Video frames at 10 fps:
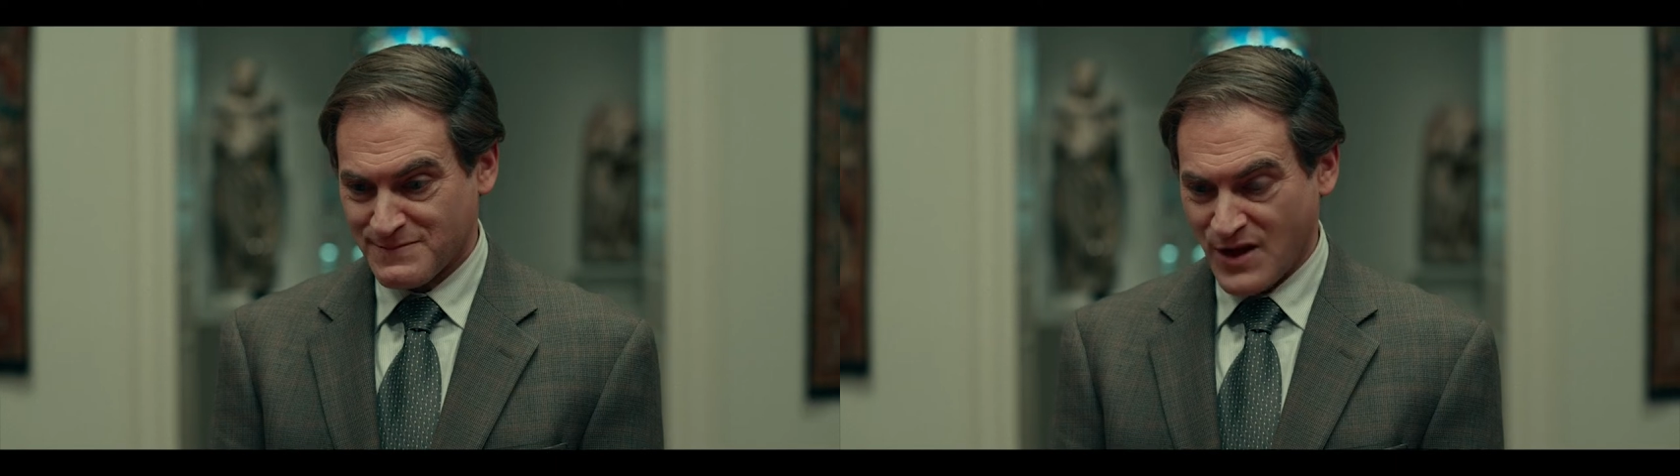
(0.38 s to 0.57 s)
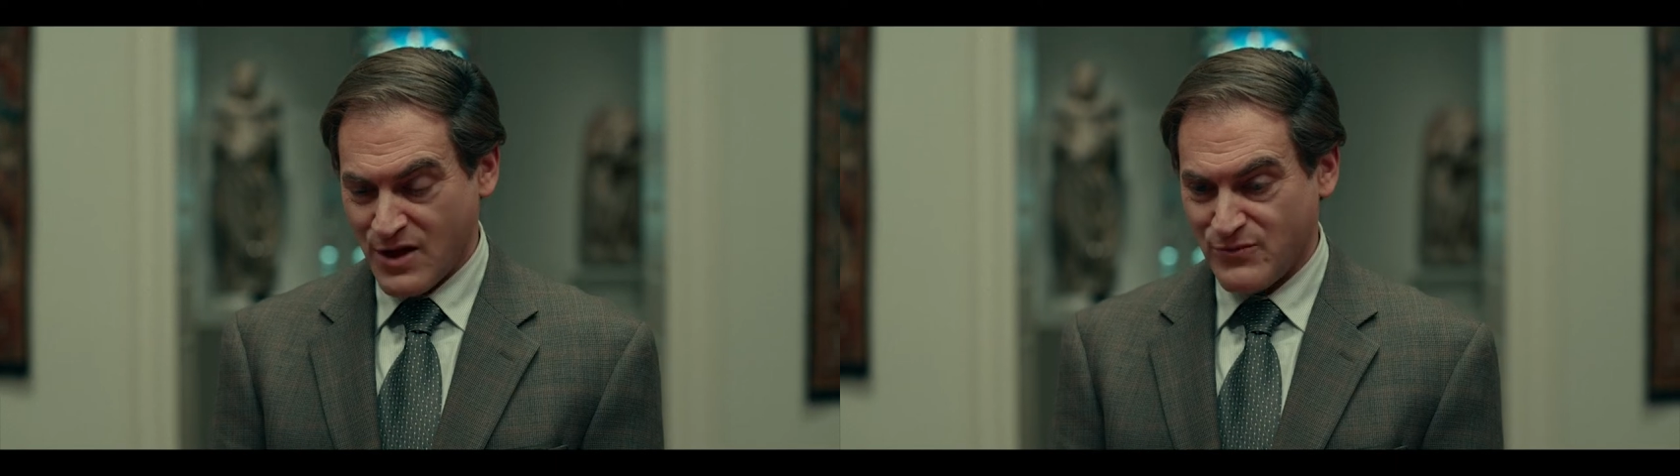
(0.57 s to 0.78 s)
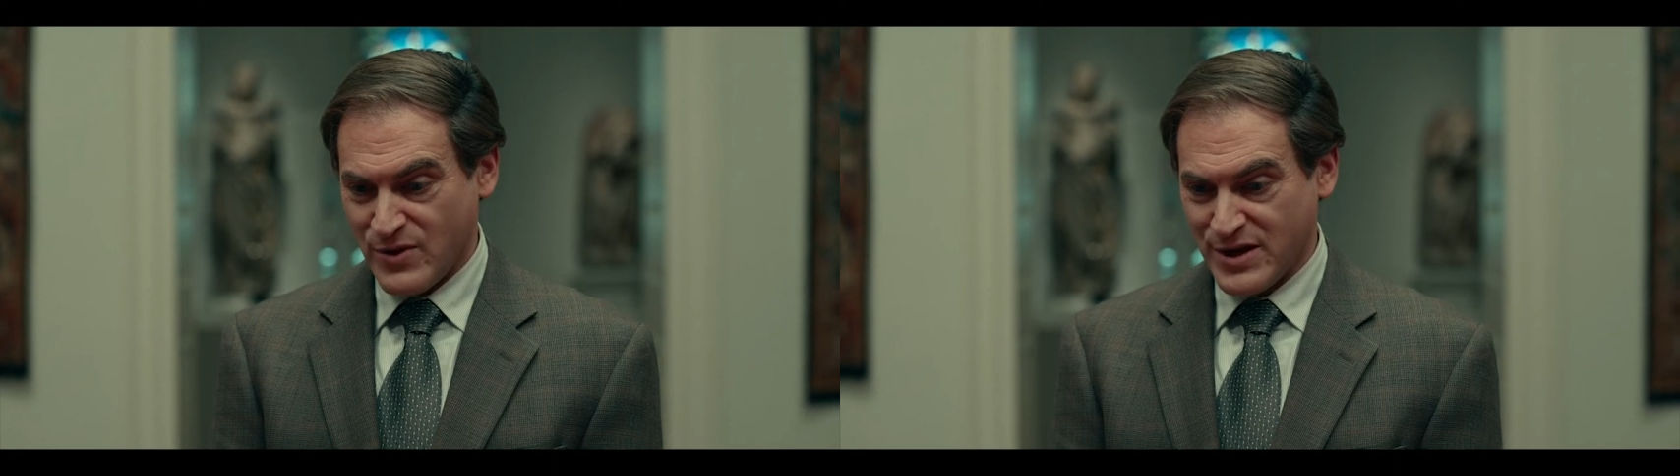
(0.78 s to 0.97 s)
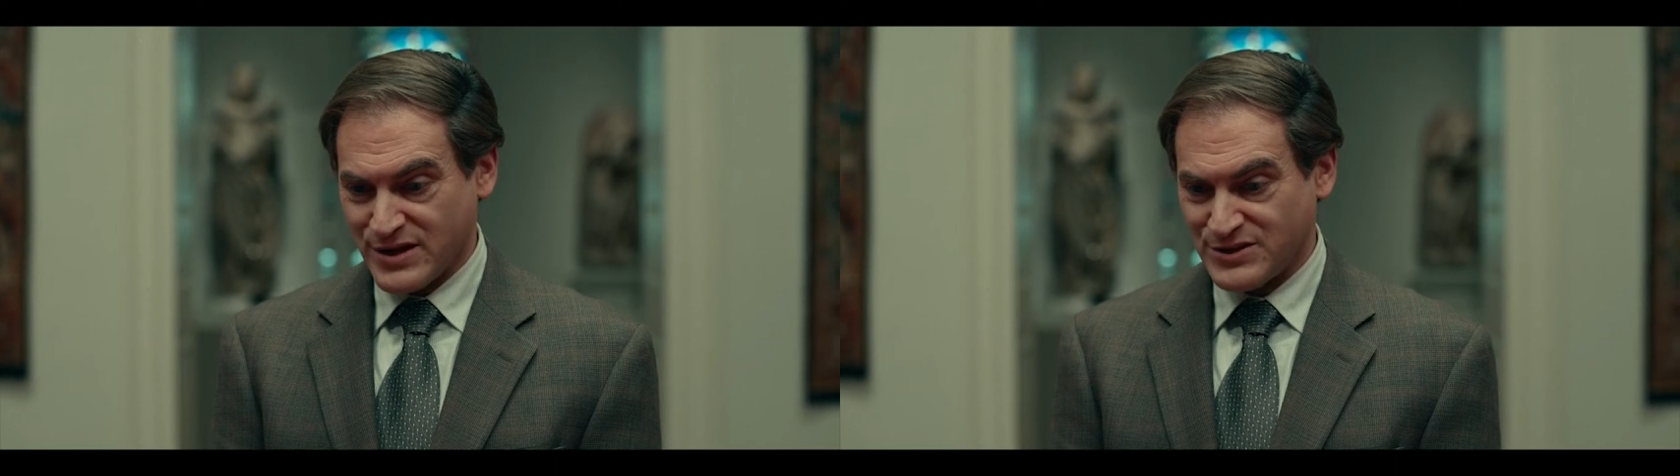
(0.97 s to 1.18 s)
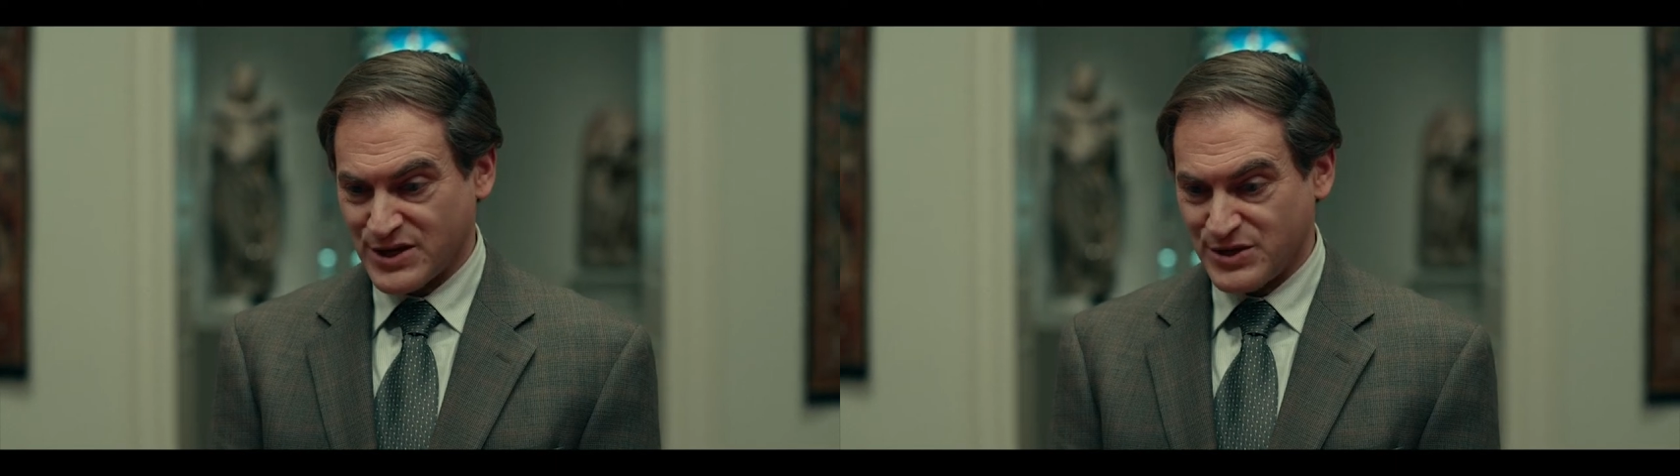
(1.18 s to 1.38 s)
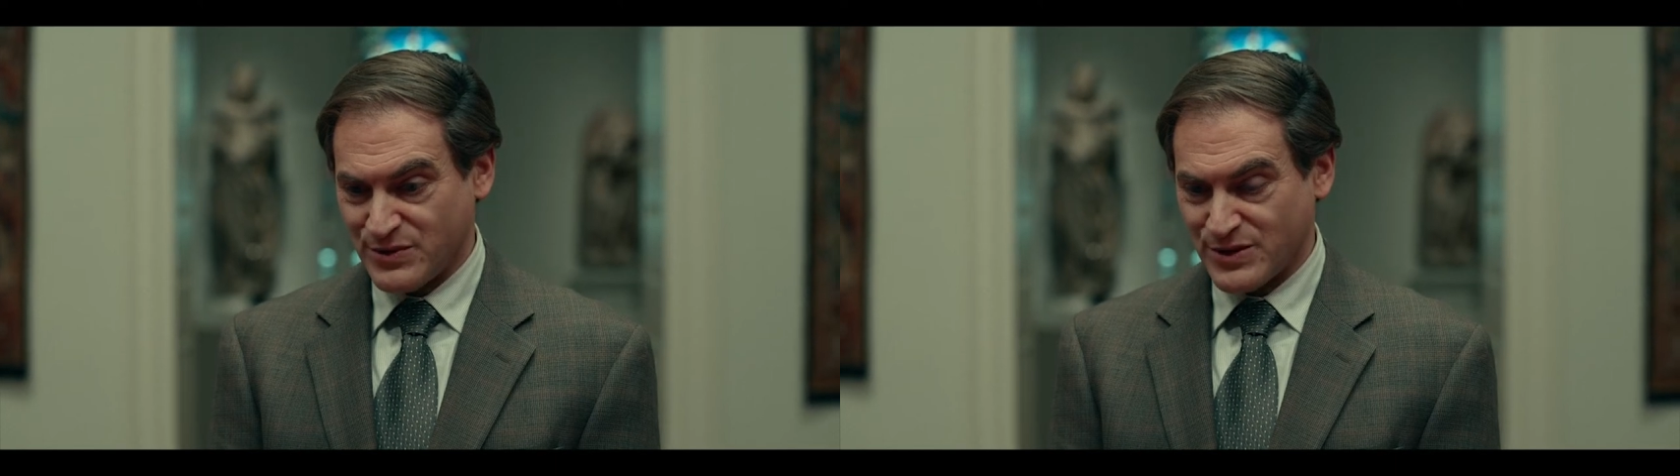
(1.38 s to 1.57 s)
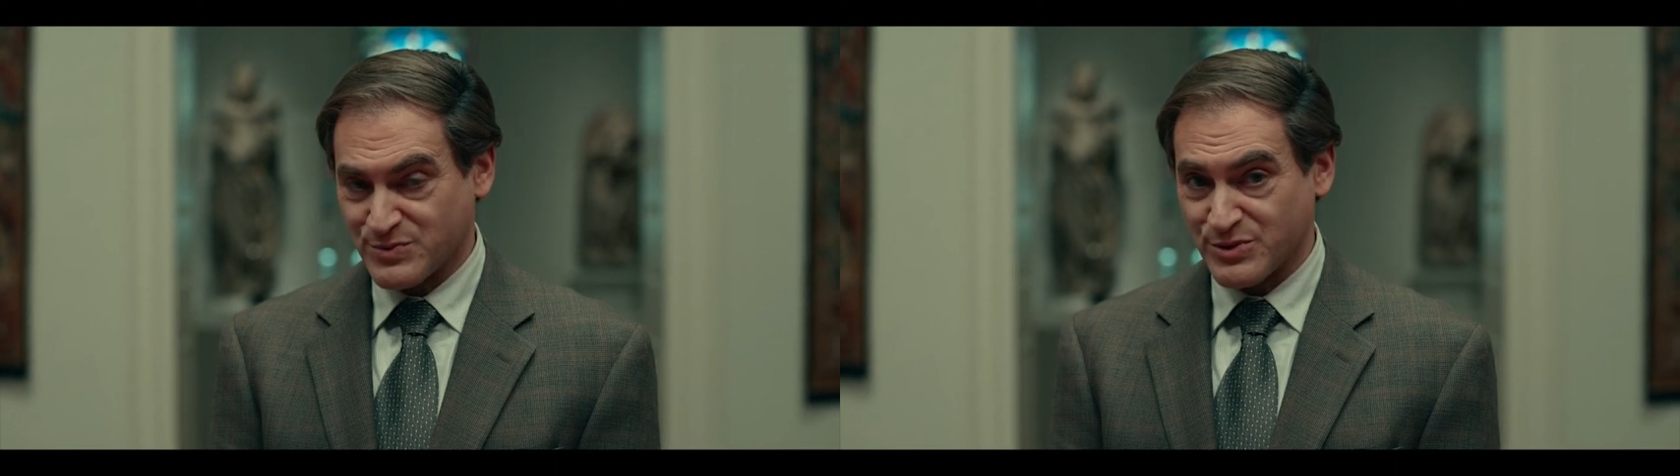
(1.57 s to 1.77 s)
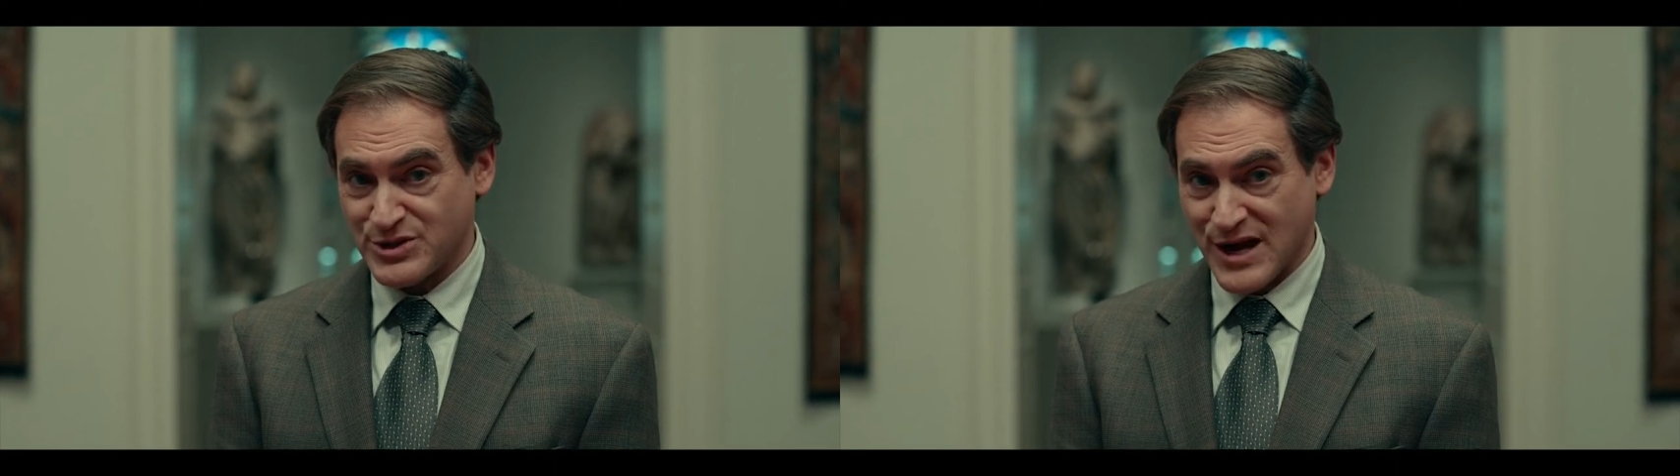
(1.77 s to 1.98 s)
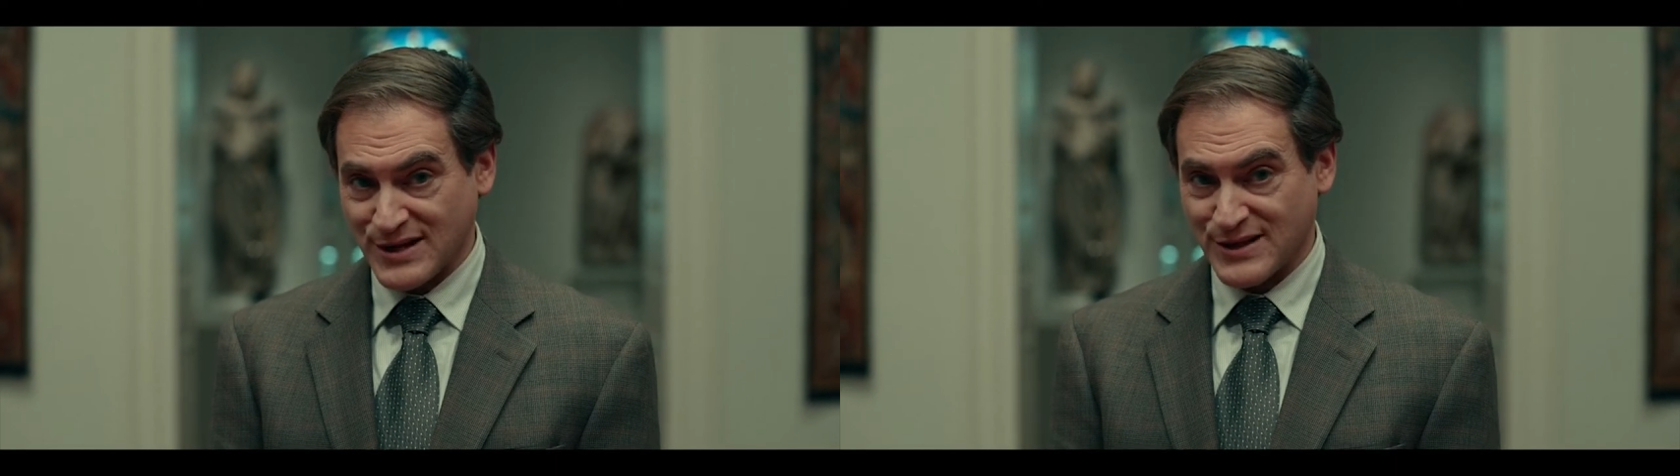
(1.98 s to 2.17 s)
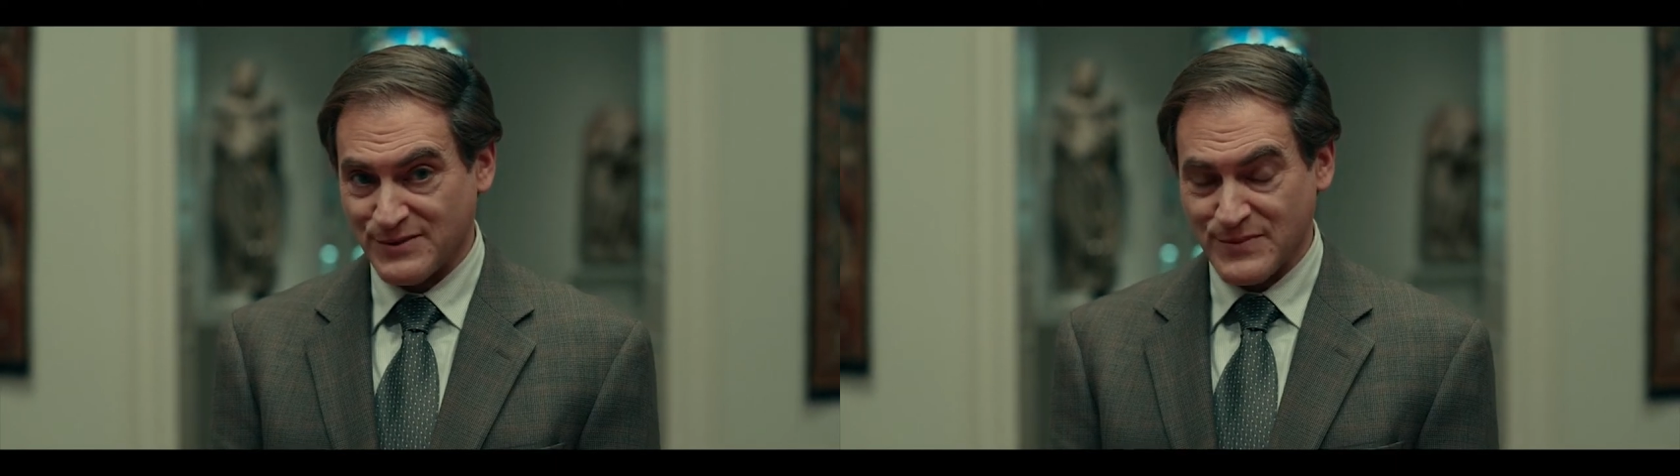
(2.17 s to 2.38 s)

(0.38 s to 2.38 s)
If we continue as projected,